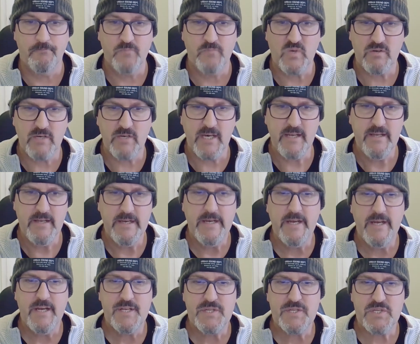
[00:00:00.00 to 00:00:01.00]
Okay,
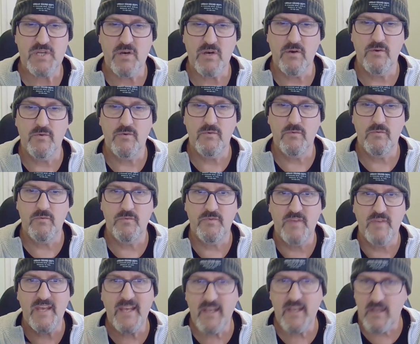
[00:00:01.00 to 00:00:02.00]
so
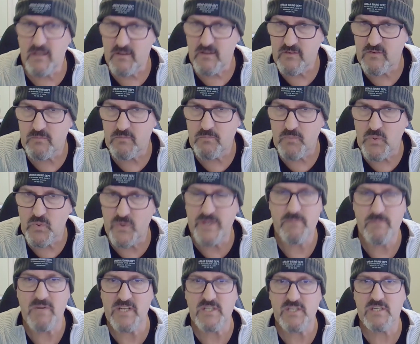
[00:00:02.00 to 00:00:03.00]
there's
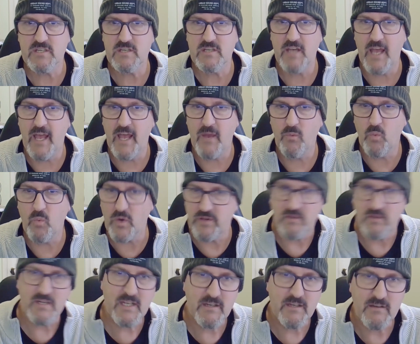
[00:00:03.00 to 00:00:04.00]
pretty much what
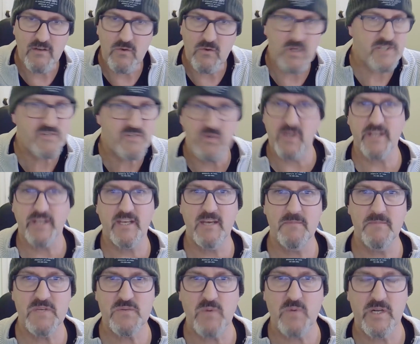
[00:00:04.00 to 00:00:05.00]
you need to do. I was trying to
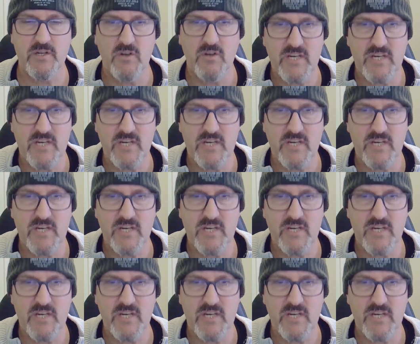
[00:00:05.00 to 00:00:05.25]
keep this one nice,